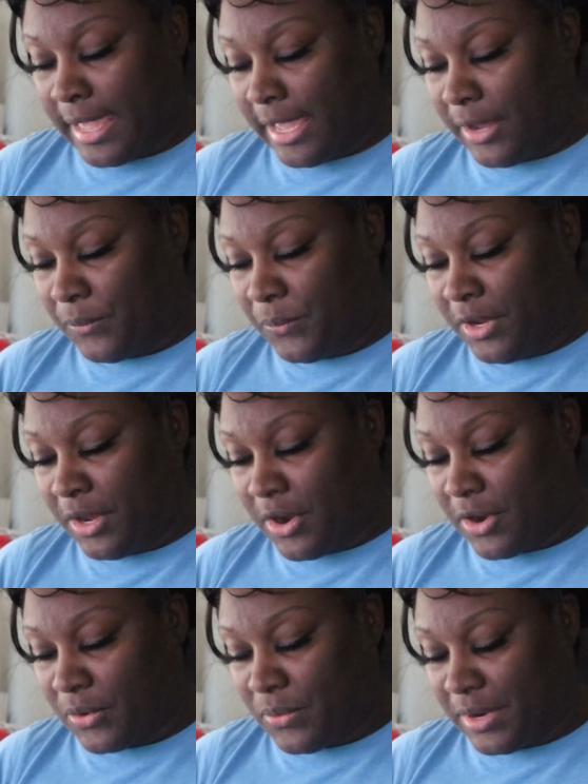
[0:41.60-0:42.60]
and we
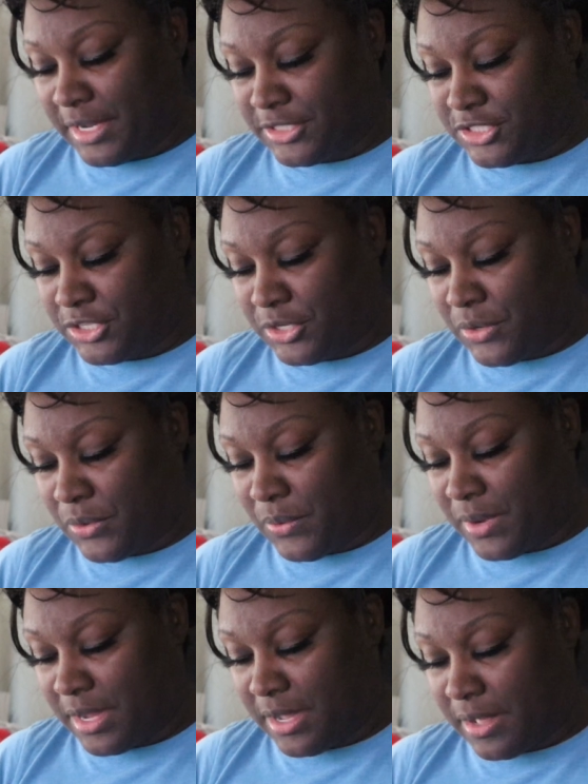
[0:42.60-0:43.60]
are going
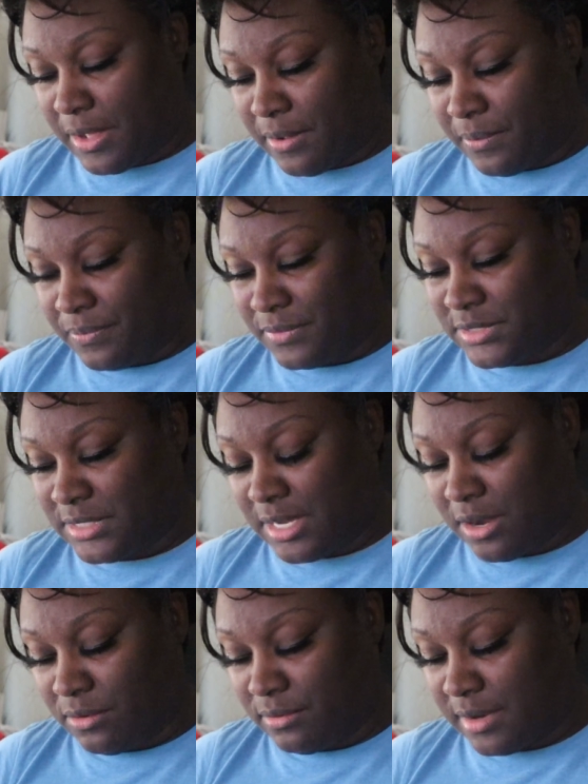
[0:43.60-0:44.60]
to see,
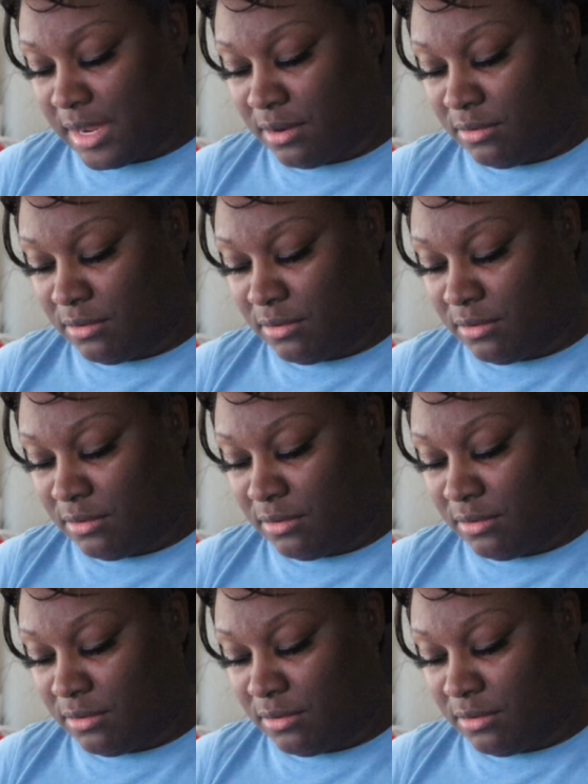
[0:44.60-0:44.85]
I don't